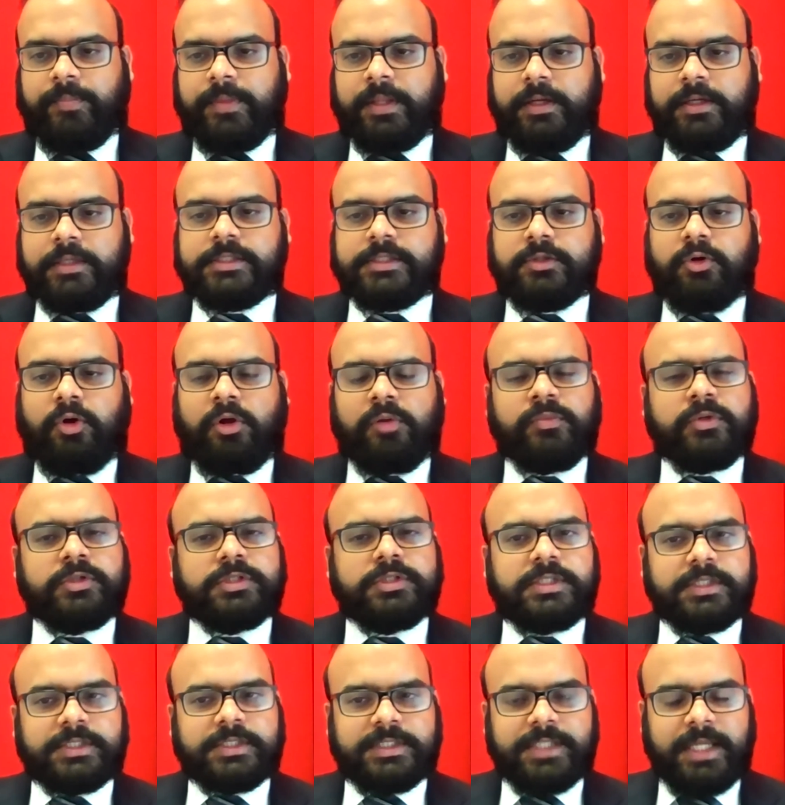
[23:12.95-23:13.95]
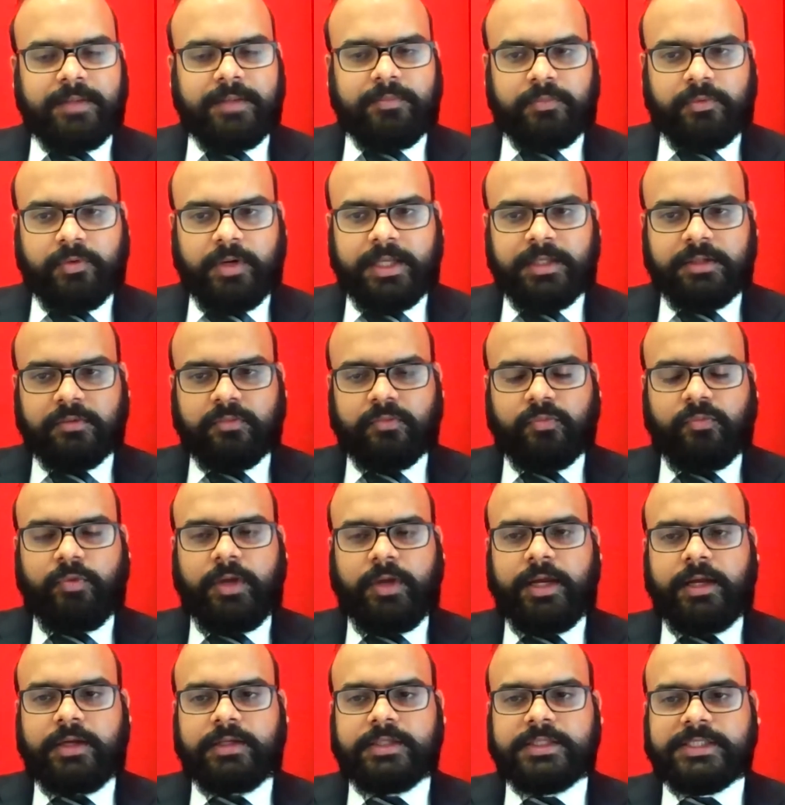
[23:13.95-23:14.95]
it is almost the same trend
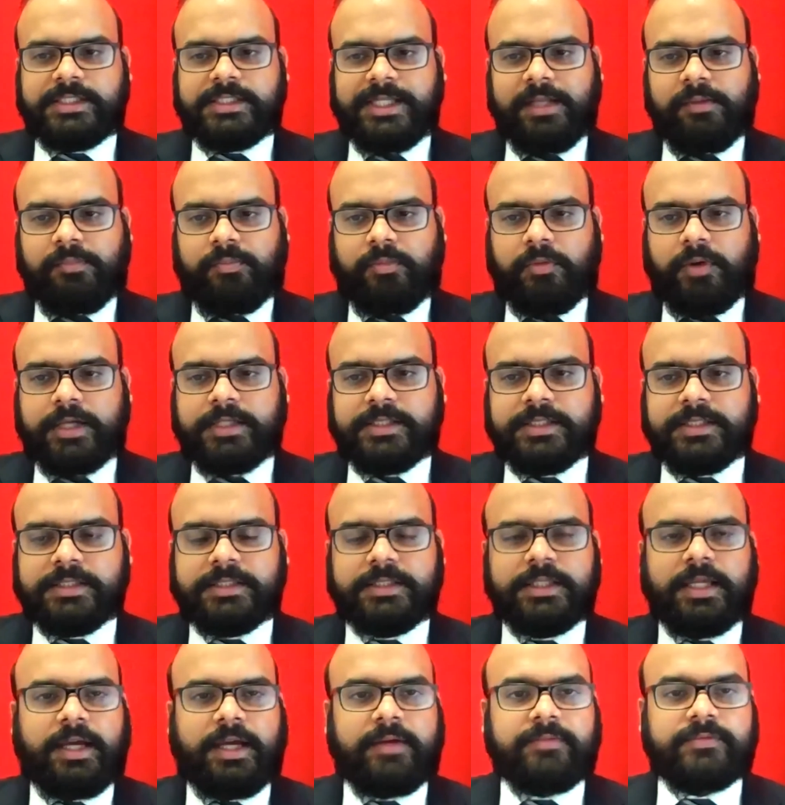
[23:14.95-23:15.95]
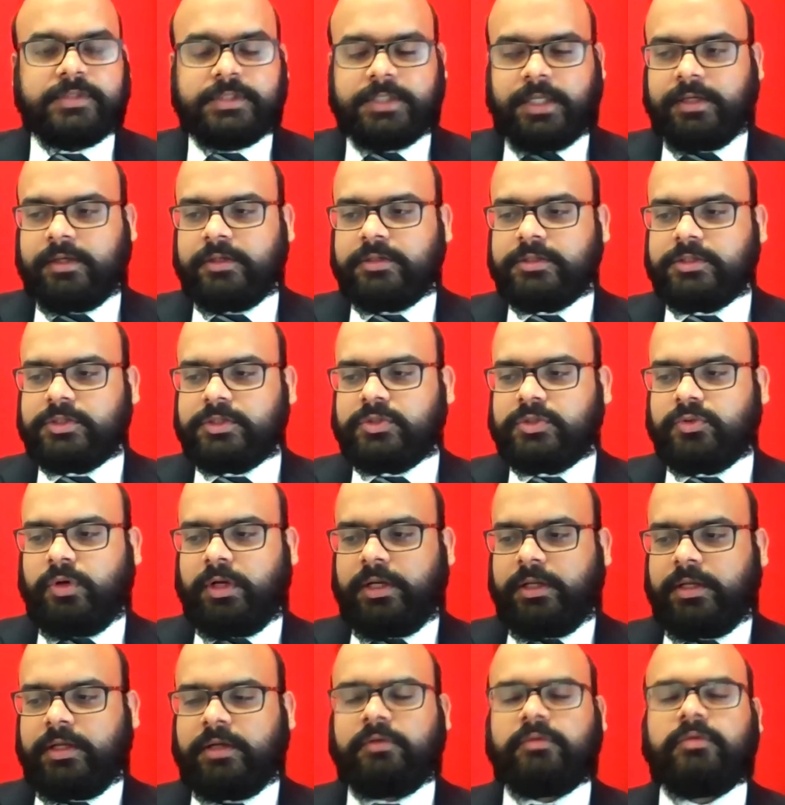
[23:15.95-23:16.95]
where sale prices have started to show
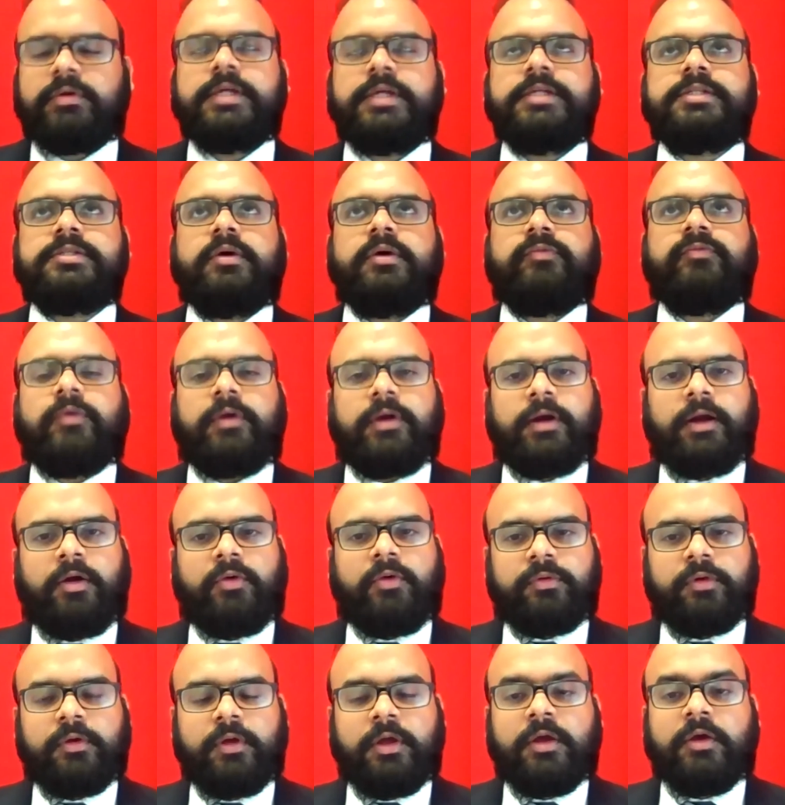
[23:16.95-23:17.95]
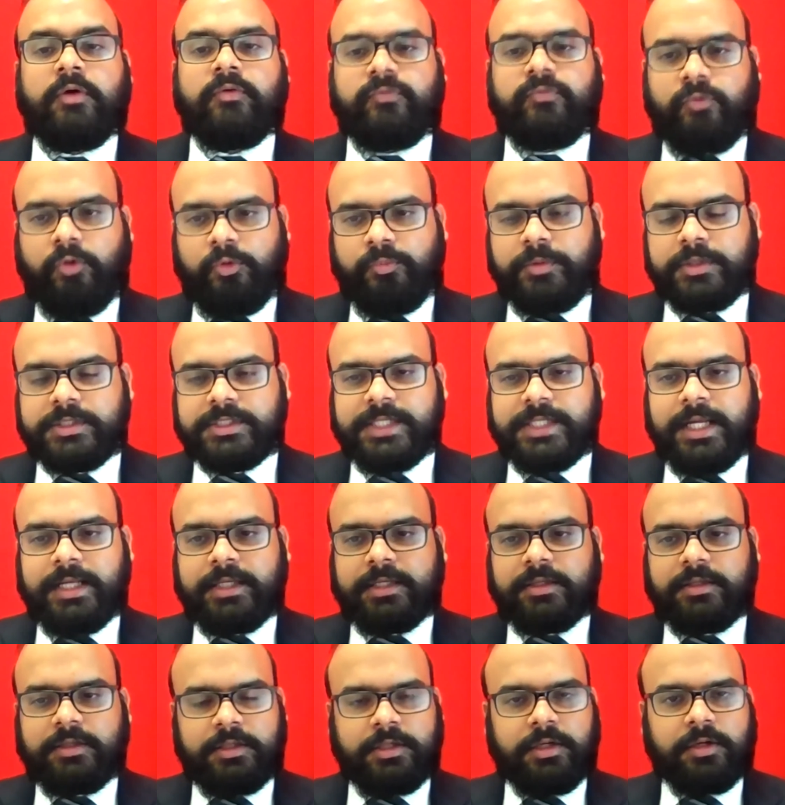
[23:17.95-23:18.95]
an increase of around
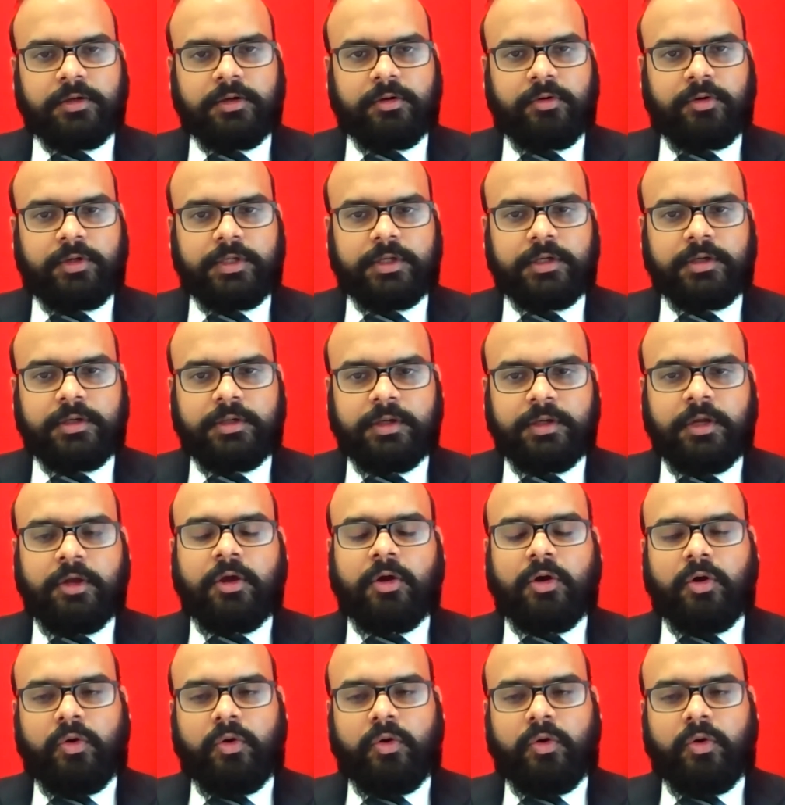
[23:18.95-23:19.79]
4% year on year.